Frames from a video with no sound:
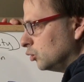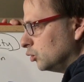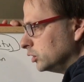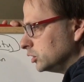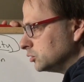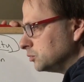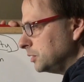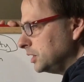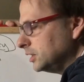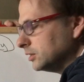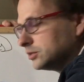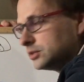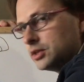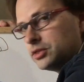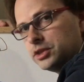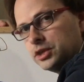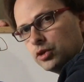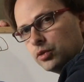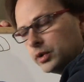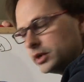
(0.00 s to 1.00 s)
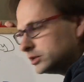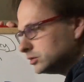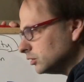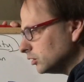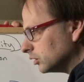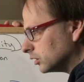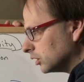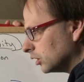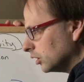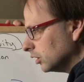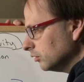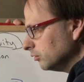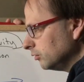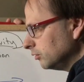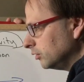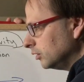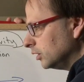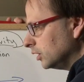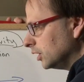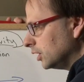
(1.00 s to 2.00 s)
Which means that the original
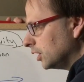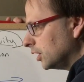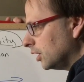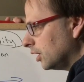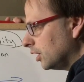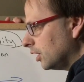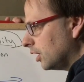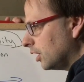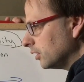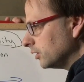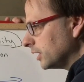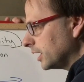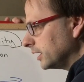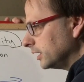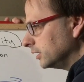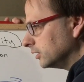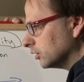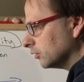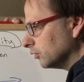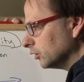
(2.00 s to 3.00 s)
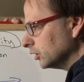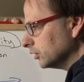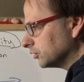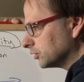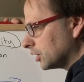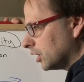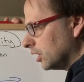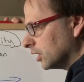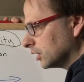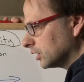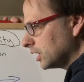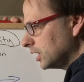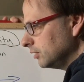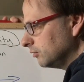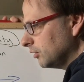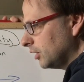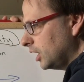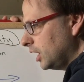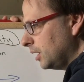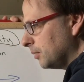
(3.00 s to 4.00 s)
curve on that interval is
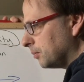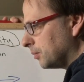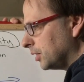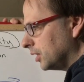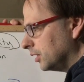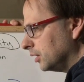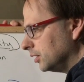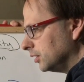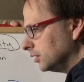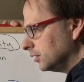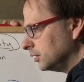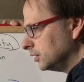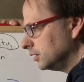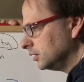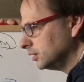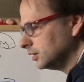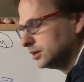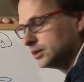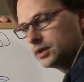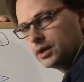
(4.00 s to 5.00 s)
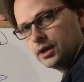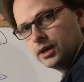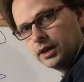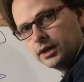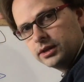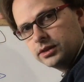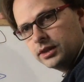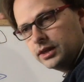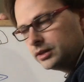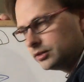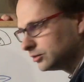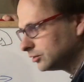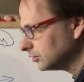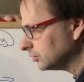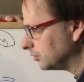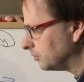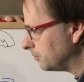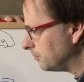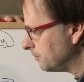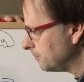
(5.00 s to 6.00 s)
concave up, kind of like
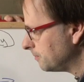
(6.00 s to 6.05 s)
this.